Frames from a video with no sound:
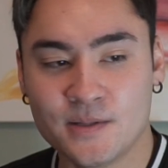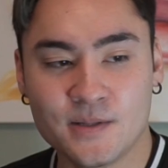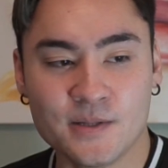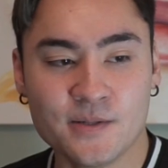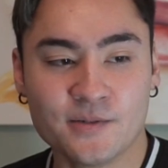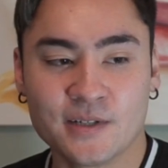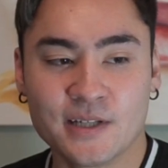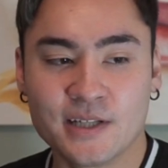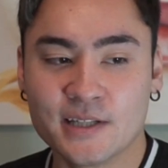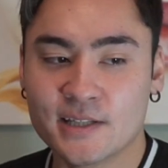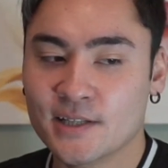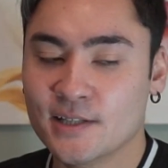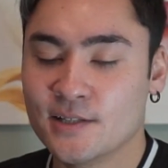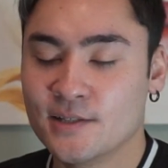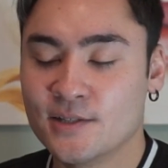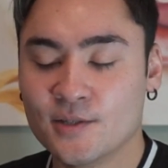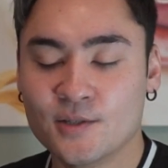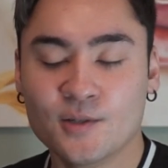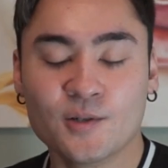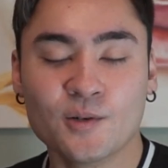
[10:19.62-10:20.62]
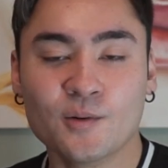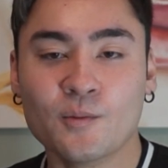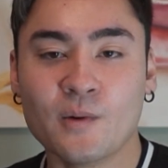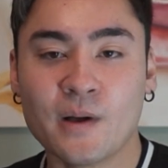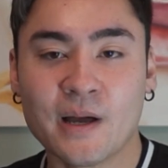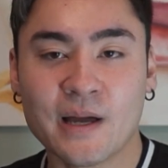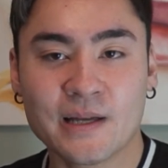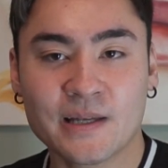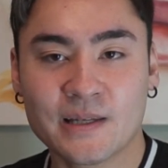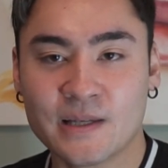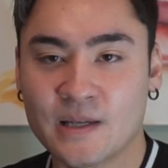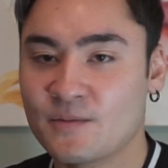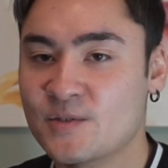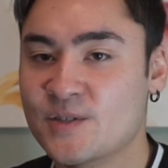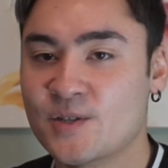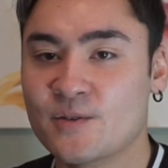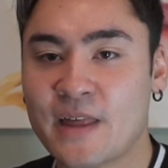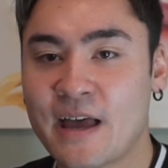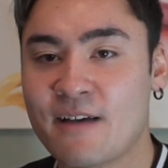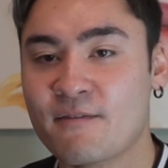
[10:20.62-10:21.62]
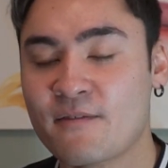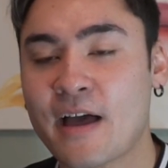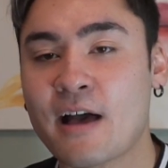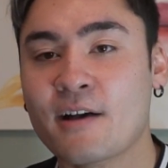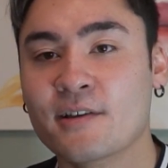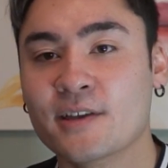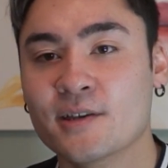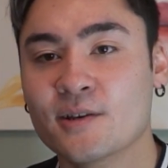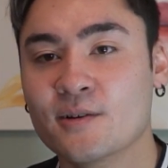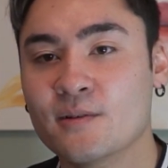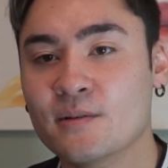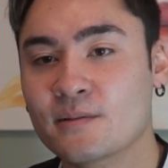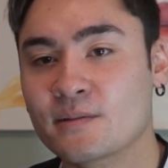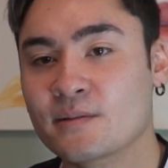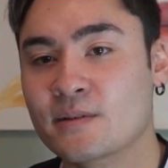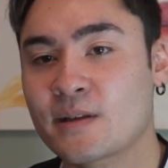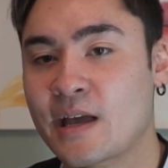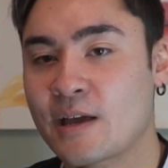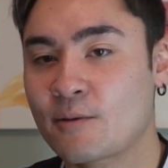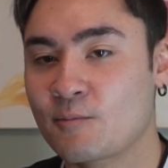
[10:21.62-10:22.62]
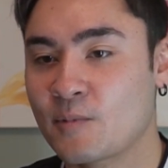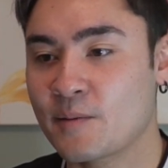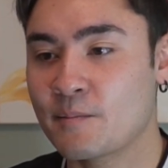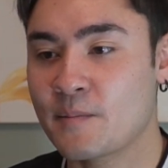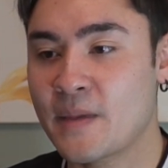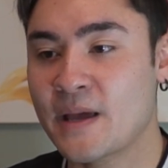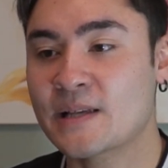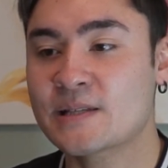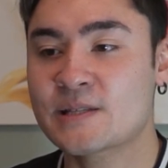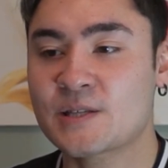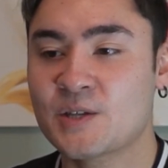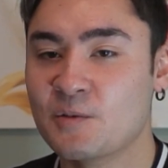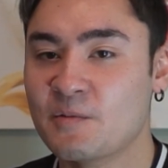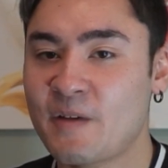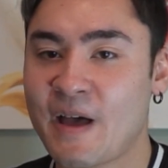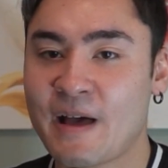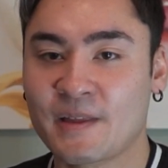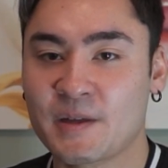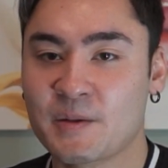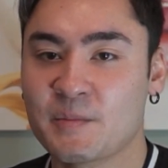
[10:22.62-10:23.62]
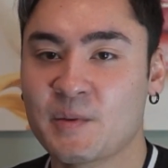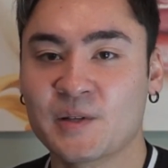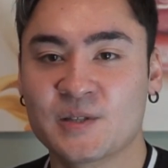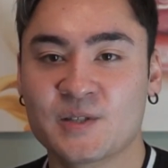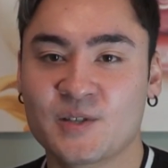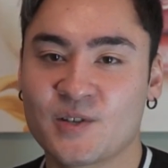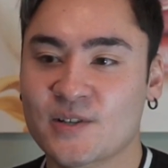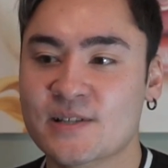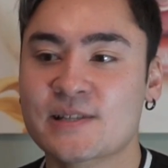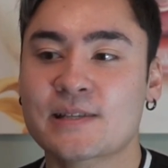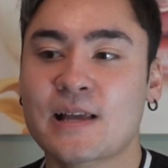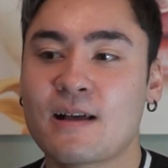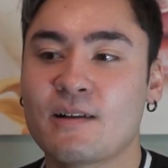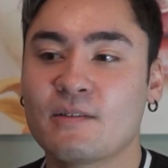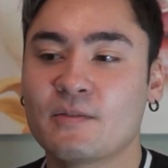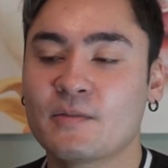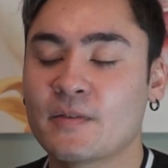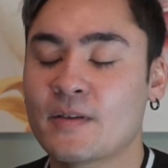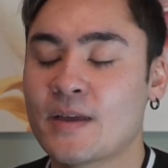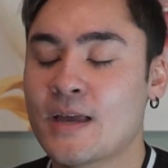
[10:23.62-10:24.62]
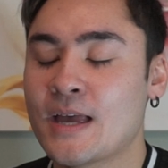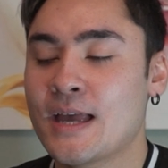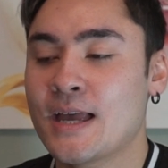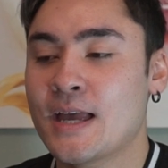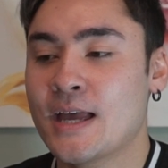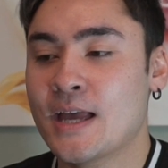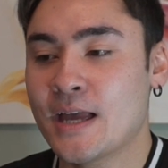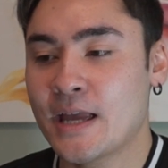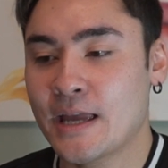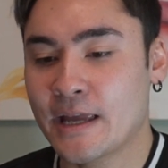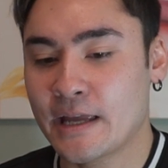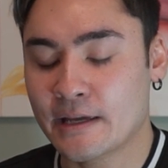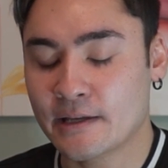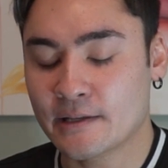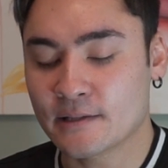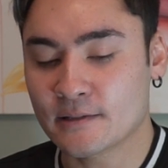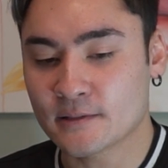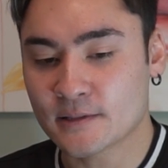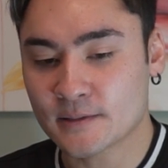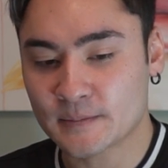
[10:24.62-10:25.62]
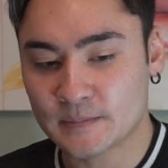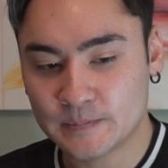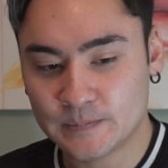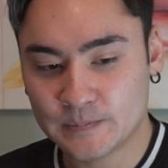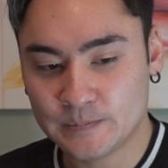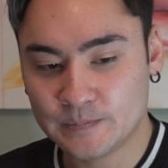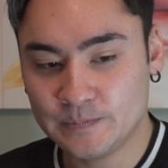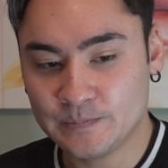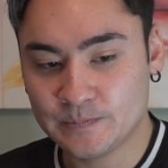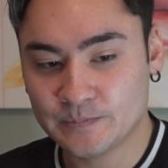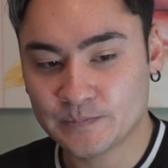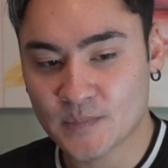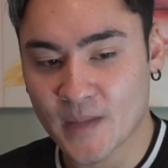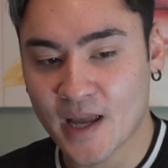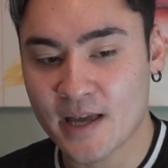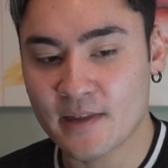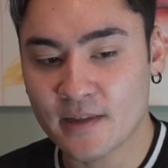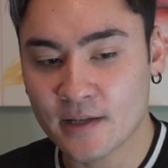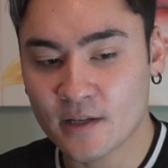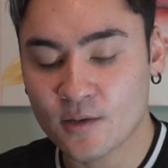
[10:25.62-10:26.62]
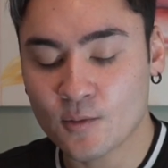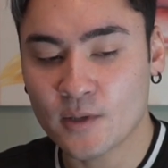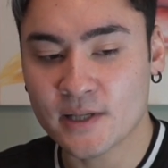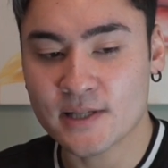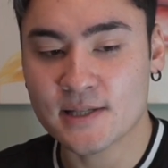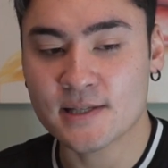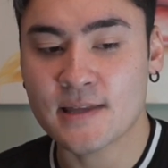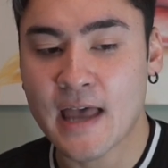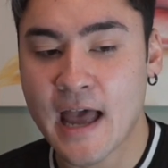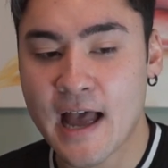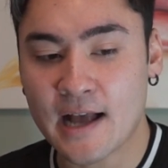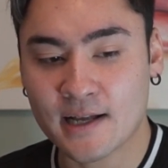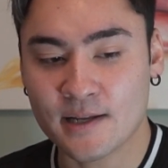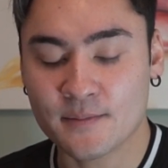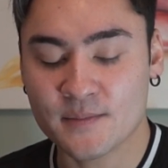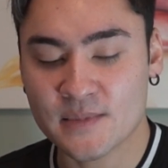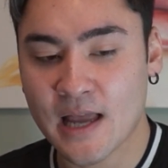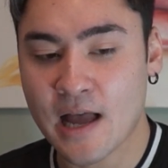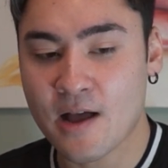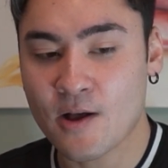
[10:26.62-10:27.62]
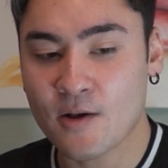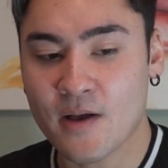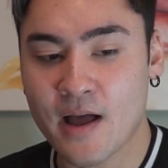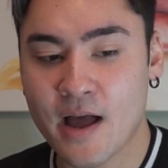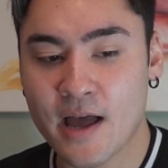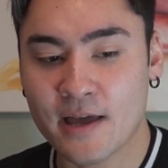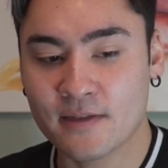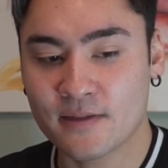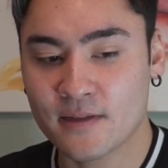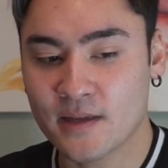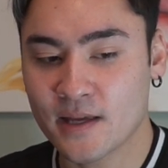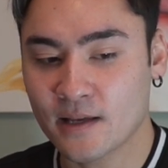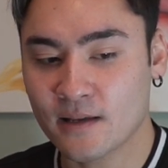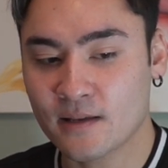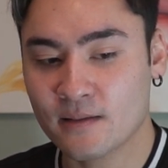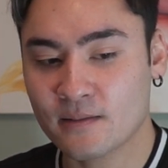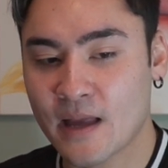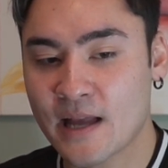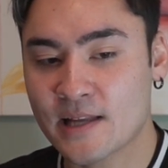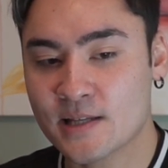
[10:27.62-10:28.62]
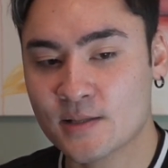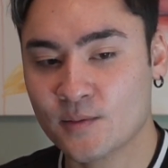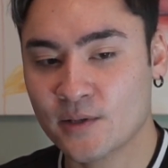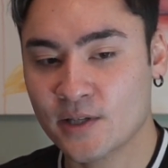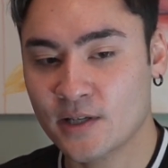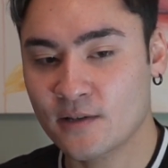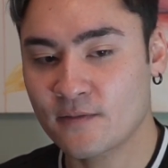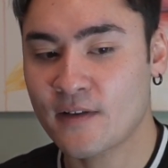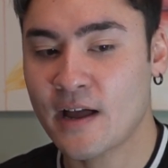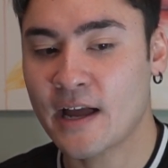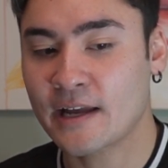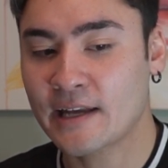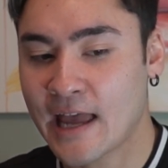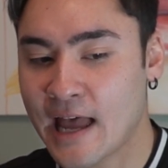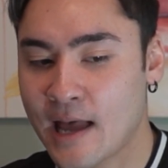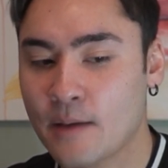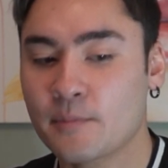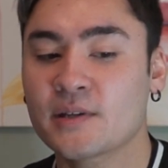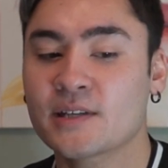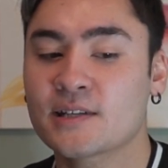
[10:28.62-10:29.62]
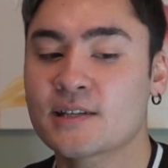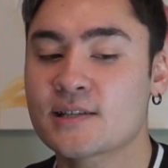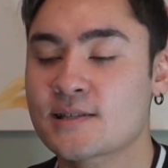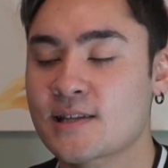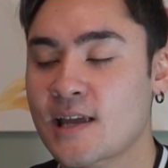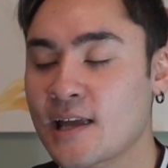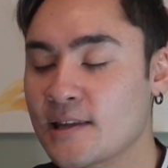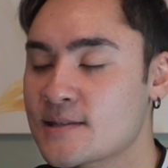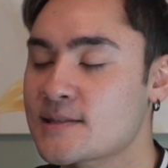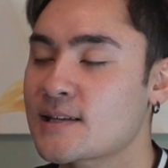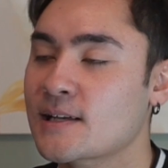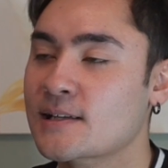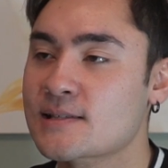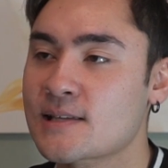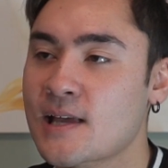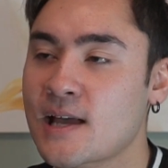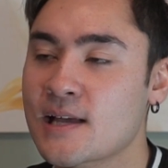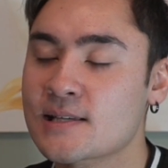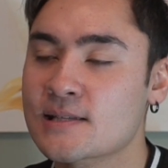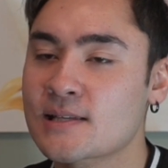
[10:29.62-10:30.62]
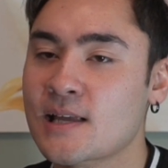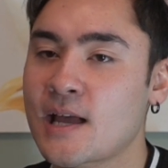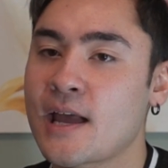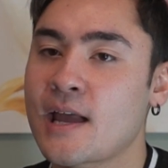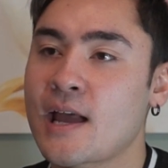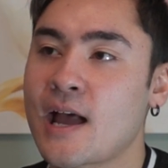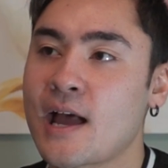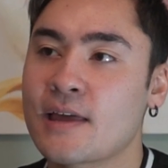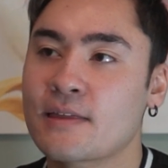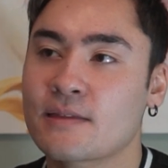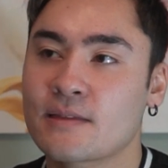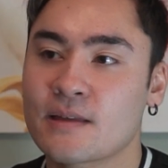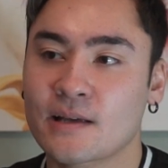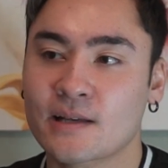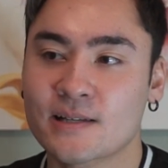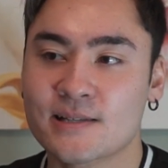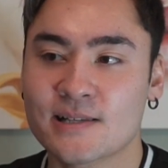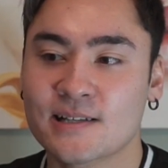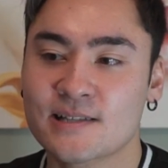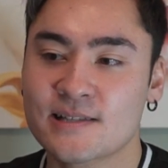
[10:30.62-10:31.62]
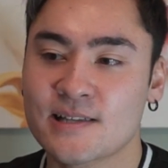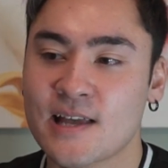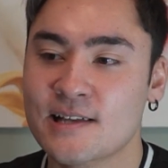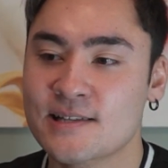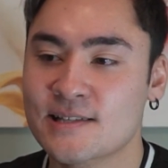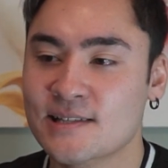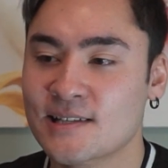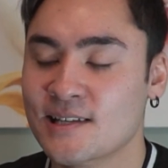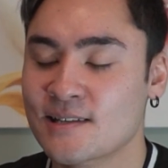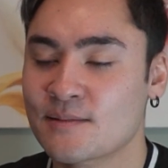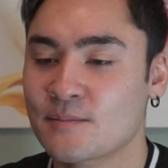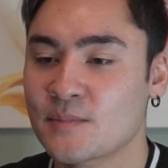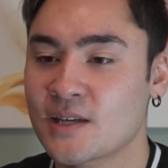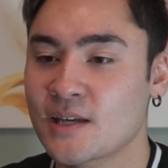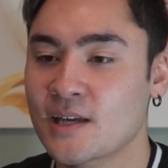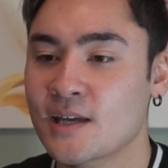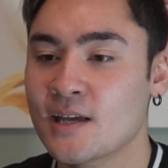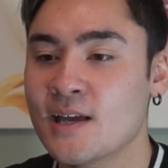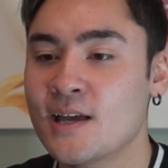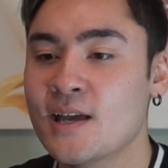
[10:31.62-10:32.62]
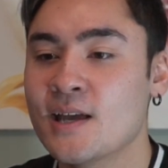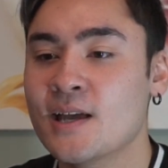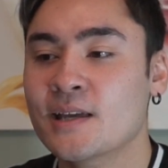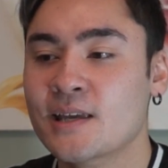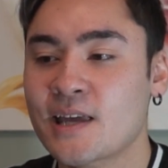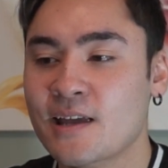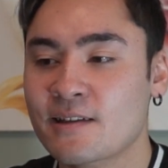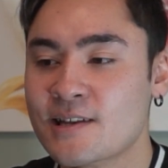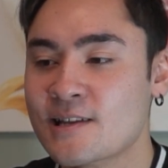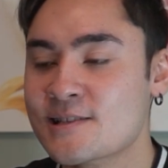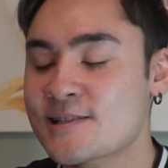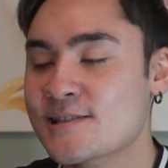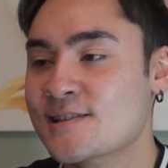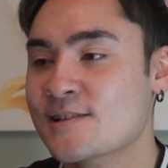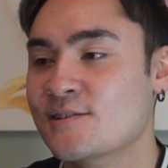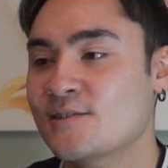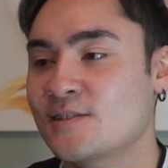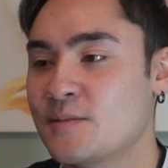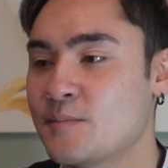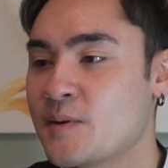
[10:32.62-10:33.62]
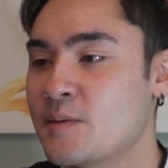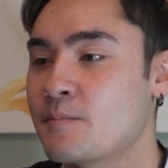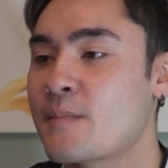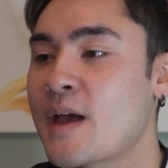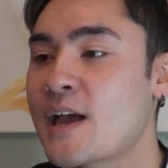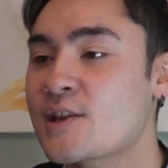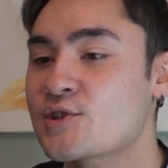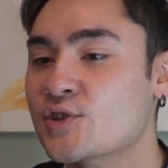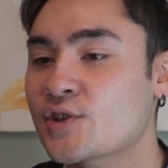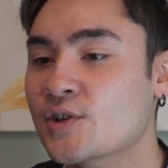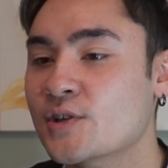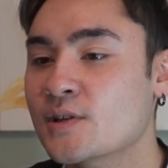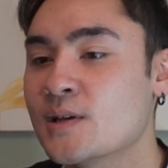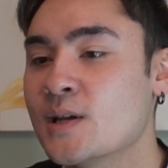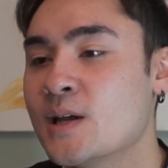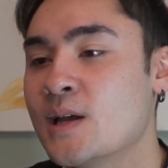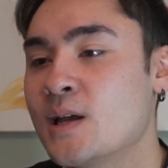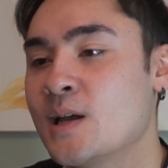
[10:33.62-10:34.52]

you need to do what gives you that value and what makes you valuable to yourself. And I think once that comes out, I think that's where you find happiness and success. I think success can't necessarily be measured.